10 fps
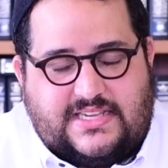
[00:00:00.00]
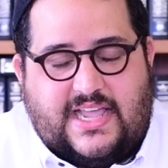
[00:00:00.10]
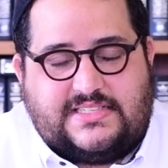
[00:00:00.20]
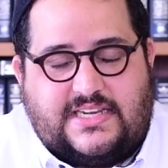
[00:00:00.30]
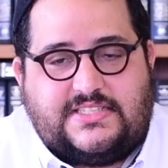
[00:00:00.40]

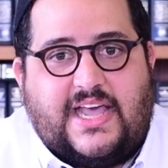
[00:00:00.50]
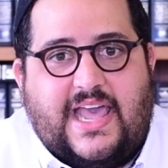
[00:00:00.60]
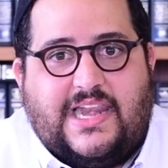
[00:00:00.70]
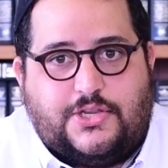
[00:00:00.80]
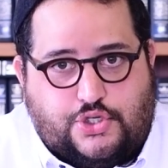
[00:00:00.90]
as an
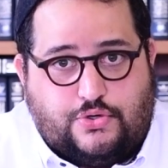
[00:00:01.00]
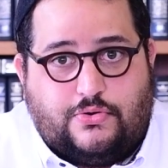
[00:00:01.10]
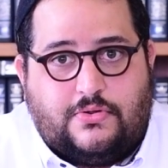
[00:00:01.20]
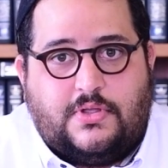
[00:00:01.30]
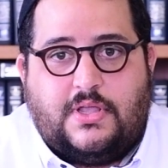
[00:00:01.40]
Israeli
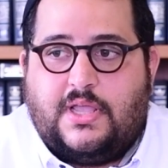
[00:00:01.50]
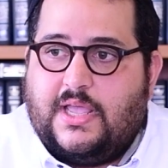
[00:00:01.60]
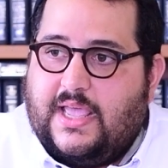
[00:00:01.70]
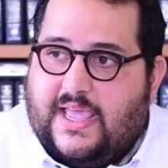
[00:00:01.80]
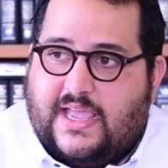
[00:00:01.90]
Jew,
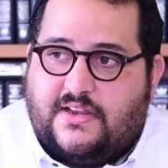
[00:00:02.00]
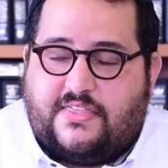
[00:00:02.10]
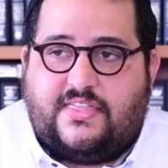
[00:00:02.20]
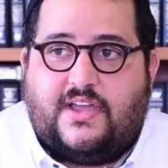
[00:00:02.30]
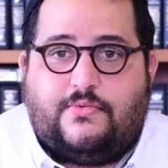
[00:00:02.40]
and the
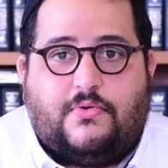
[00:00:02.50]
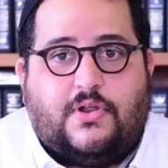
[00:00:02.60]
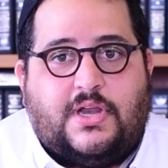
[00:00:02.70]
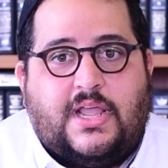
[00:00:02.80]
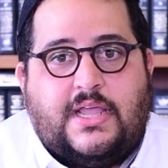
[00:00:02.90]
third
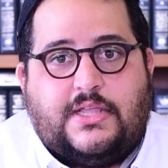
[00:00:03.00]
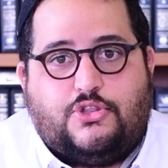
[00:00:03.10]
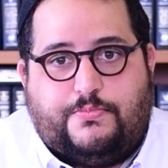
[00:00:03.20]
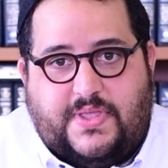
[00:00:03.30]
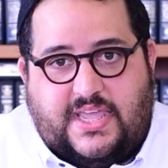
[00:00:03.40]
one,
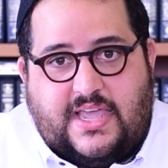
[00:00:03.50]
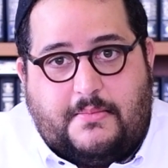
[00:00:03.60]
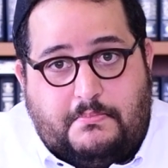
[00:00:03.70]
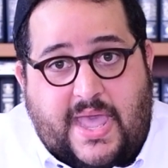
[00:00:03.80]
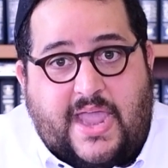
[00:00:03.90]
to be
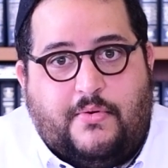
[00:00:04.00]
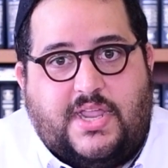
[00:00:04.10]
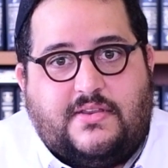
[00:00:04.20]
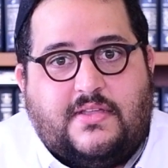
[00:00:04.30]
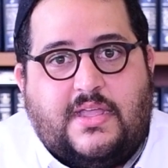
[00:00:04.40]

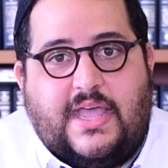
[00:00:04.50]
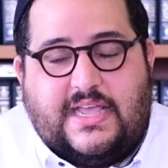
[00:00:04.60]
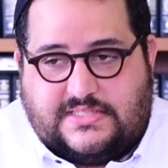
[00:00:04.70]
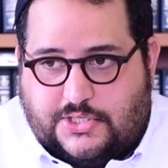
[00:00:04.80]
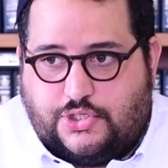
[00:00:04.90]
married
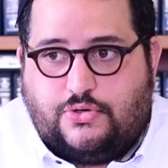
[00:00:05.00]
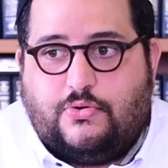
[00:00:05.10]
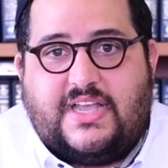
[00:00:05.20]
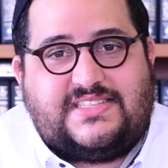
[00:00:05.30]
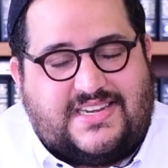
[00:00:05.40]
as a
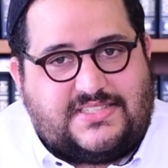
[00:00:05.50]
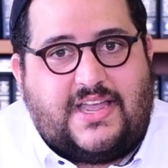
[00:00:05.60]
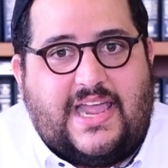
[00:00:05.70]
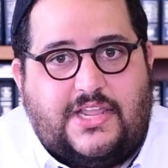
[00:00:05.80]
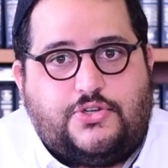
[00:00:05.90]
Jew, as an
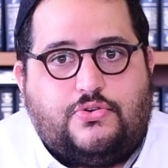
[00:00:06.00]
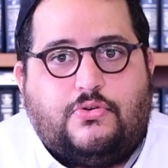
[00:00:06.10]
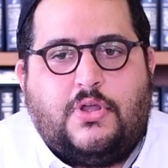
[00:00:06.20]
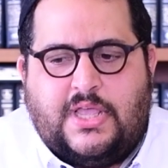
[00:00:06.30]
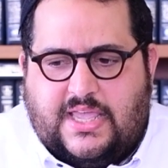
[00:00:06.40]
Israeli
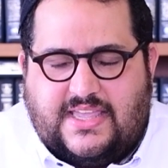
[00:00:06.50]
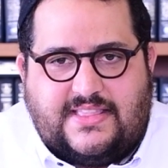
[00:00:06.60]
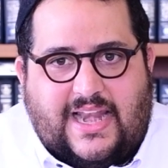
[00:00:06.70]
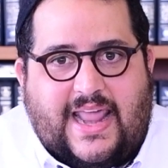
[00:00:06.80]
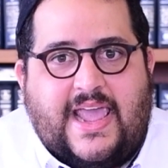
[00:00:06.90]
Jew, in
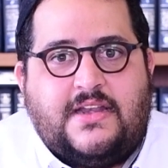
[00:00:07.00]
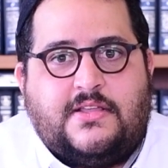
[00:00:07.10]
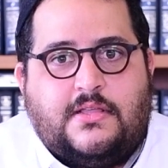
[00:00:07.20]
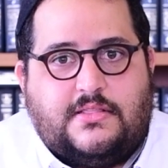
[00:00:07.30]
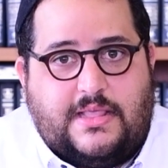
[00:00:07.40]
the land
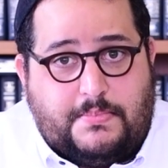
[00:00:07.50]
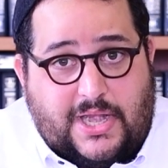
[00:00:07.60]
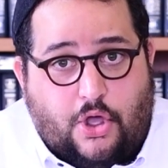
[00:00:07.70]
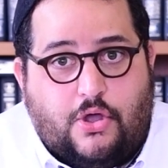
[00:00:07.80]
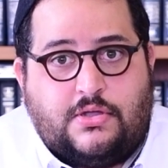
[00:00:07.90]
that
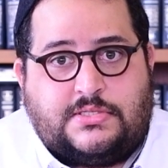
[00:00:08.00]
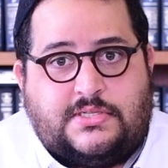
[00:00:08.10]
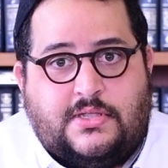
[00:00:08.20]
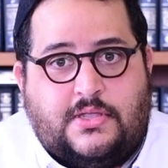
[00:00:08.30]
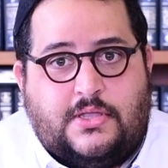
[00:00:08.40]

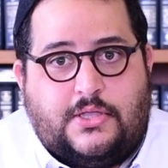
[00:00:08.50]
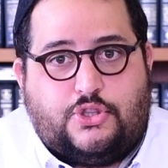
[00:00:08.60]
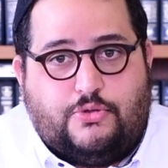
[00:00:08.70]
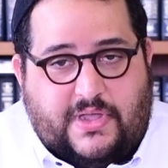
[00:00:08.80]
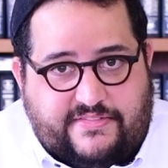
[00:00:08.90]
belongs
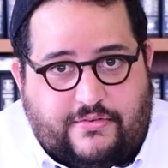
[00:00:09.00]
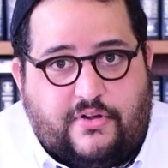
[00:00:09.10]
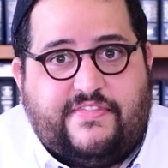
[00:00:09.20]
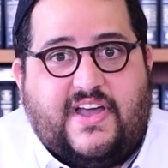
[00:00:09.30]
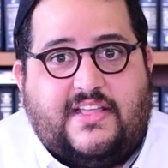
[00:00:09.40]
to my
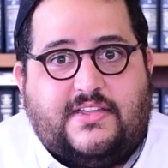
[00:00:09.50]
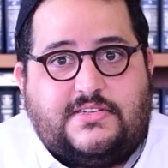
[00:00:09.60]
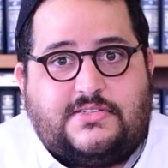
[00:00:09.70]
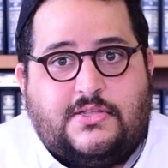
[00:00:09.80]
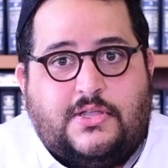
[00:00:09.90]
forefathers,